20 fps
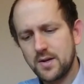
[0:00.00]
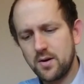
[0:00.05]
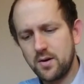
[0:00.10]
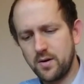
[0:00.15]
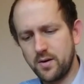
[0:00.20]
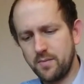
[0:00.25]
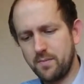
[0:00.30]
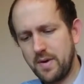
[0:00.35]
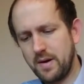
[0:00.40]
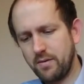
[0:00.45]

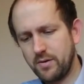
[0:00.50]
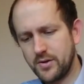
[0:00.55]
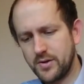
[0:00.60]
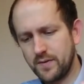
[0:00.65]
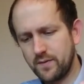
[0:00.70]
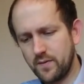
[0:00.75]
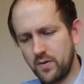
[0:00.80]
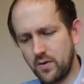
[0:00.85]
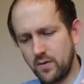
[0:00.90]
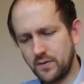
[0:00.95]
heart, marriage
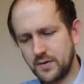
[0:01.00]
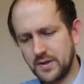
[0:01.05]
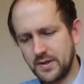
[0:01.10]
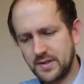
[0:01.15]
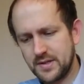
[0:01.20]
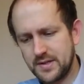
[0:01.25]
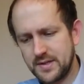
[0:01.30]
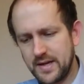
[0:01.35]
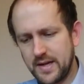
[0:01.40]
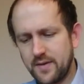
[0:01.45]
involves a
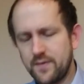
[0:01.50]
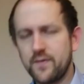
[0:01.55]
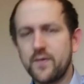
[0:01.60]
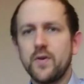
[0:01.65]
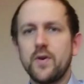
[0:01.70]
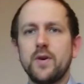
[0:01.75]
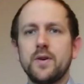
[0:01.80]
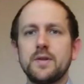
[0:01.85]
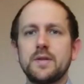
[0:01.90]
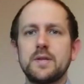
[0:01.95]

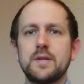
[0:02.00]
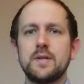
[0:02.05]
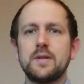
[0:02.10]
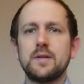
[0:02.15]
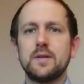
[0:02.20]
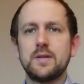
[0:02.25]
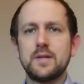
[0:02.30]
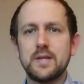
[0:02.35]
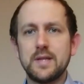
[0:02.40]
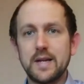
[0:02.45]
steadfast,
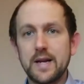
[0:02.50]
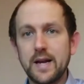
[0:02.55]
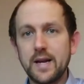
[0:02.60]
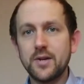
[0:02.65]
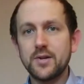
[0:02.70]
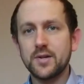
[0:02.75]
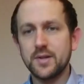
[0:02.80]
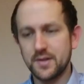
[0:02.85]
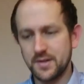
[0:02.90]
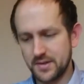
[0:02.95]

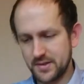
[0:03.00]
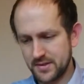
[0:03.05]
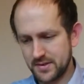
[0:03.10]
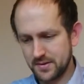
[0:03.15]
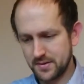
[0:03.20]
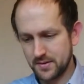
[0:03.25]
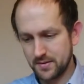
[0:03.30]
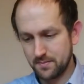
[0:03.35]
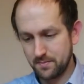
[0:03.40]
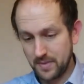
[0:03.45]

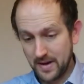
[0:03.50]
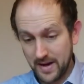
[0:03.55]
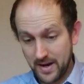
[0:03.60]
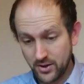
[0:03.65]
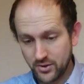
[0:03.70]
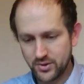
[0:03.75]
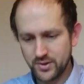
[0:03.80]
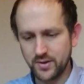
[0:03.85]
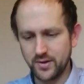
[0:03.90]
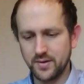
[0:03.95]
tenacious,
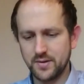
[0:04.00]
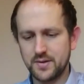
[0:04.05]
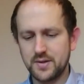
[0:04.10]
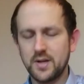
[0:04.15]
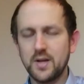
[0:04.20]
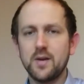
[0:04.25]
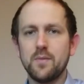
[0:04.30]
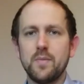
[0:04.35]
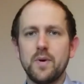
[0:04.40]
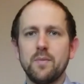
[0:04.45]
passionate
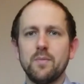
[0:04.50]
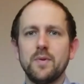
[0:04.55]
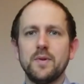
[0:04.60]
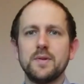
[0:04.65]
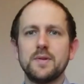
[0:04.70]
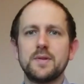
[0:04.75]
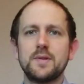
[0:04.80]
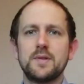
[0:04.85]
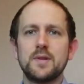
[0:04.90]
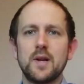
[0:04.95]

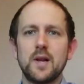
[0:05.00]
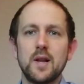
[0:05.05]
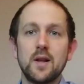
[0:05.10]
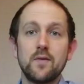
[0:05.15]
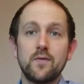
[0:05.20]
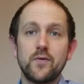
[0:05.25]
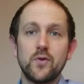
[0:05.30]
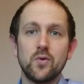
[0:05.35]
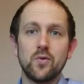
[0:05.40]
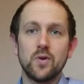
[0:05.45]
commitment to
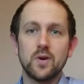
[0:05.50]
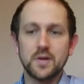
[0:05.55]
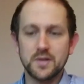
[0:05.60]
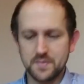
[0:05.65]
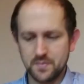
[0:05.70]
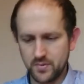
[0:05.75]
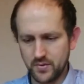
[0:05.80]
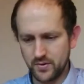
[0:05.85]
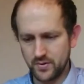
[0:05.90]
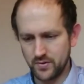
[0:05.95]
love your
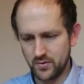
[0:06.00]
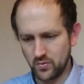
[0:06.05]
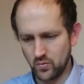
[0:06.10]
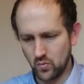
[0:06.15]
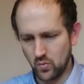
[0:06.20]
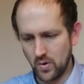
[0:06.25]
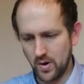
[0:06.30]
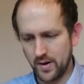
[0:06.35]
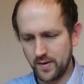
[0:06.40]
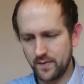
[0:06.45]
husband or
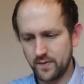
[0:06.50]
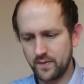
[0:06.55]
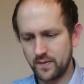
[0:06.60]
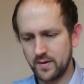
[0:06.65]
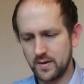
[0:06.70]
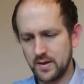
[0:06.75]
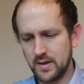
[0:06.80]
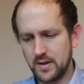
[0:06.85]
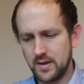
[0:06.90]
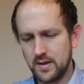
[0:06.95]
wife,
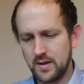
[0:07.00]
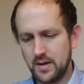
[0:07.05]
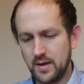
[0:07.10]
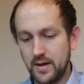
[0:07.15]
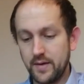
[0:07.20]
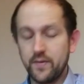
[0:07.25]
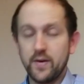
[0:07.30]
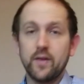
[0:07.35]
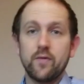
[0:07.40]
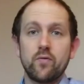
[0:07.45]

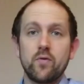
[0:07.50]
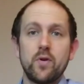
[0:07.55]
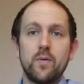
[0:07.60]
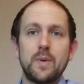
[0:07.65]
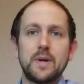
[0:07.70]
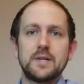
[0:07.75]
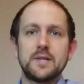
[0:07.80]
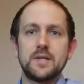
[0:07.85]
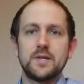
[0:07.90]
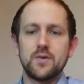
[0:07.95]
even if
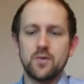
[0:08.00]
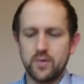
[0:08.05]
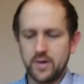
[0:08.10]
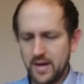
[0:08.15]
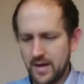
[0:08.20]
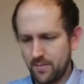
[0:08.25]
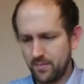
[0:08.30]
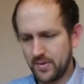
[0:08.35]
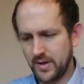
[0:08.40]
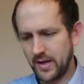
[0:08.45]
romance is not
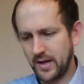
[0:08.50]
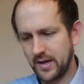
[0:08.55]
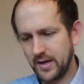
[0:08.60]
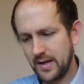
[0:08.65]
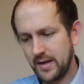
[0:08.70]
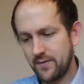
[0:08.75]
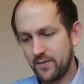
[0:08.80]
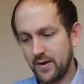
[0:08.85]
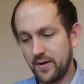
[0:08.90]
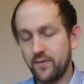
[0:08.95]
happening and
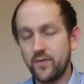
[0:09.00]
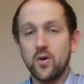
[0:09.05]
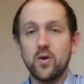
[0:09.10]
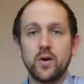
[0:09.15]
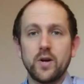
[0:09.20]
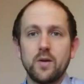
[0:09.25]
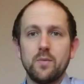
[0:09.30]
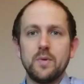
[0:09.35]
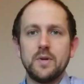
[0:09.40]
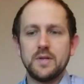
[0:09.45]
even if
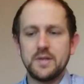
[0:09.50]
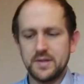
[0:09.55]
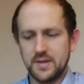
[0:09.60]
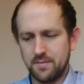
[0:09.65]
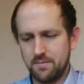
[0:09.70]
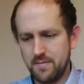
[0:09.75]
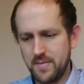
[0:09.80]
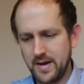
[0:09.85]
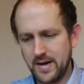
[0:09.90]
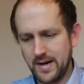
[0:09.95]
arguments are
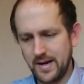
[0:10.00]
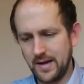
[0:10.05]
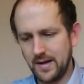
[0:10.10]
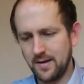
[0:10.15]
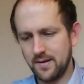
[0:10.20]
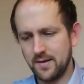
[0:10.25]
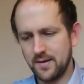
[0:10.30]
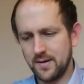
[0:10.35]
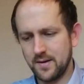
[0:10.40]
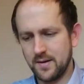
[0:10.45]
many,
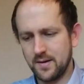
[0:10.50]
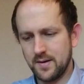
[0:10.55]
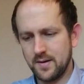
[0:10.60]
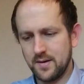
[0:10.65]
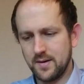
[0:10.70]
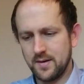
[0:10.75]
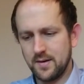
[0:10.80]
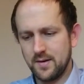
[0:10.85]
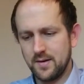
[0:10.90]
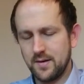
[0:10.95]

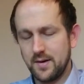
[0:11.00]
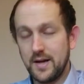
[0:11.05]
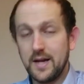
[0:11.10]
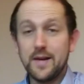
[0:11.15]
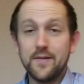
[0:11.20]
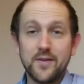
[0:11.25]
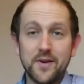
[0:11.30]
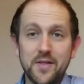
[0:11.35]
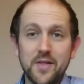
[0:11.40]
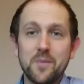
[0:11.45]

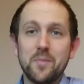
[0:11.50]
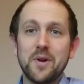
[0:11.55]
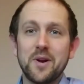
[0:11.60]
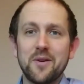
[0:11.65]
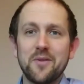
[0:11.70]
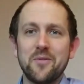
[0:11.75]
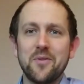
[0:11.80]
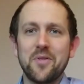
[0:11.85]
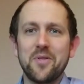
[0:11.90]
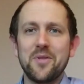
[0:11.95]
even in the middle
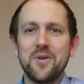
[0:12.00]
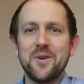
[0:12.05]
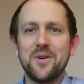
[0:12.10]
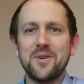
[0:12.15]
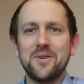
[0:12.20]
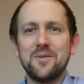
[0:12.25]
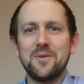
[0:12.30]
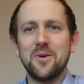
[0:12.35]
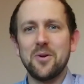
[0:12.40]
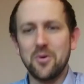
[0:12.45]
of a third
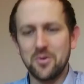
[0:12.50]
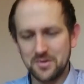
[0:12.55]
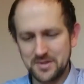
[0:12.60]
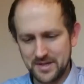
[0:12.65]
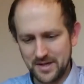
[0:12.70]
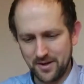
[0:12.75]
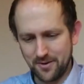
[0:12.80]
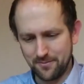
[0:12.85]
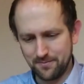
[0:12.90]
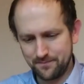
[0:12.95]

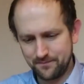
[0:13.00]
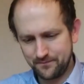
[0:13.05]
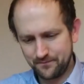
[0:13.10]
lockdown.